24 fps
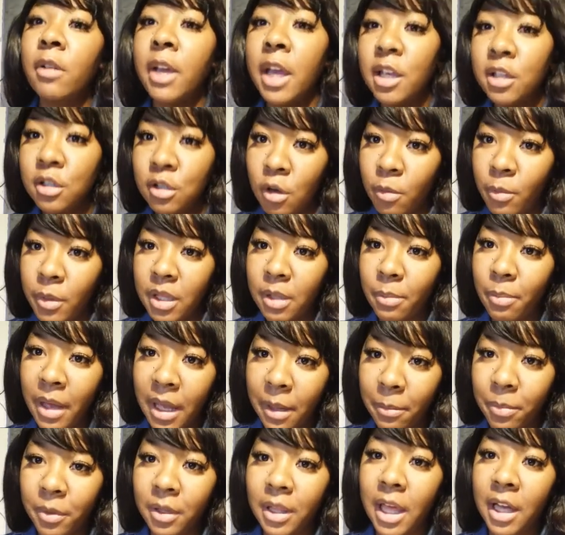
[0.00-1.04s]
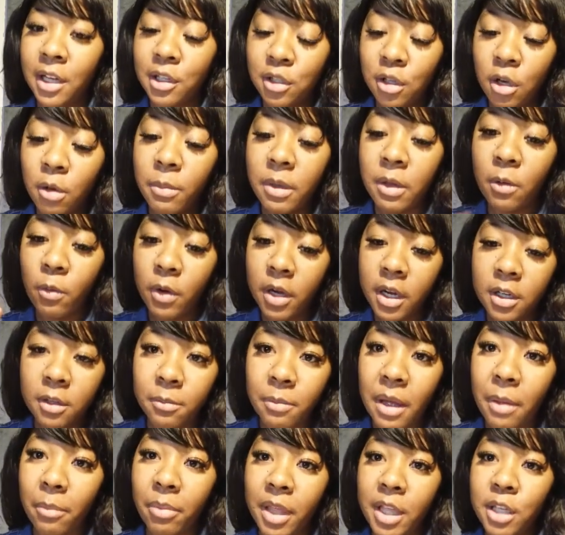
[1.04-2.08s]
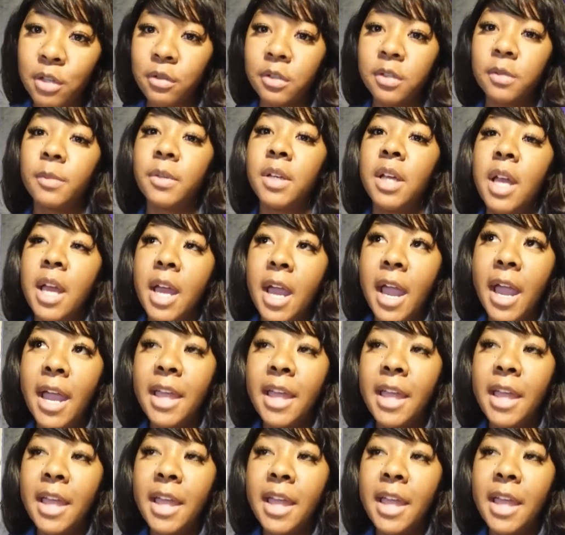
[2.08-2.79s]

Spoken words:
okay, show me the paper, like show me where my plagiarism was.